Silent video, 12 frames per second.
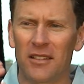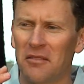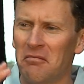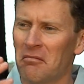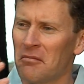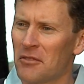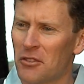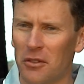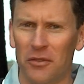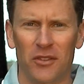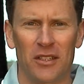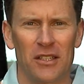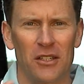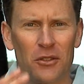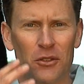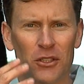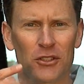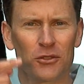It drifts into your
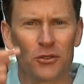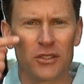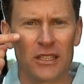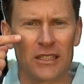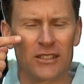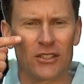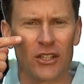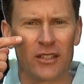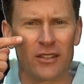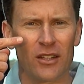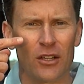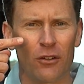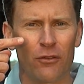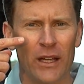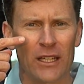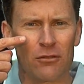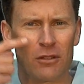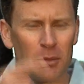nostrils, it excites the
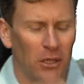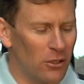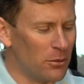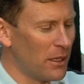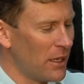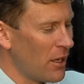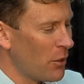olfactory bulb,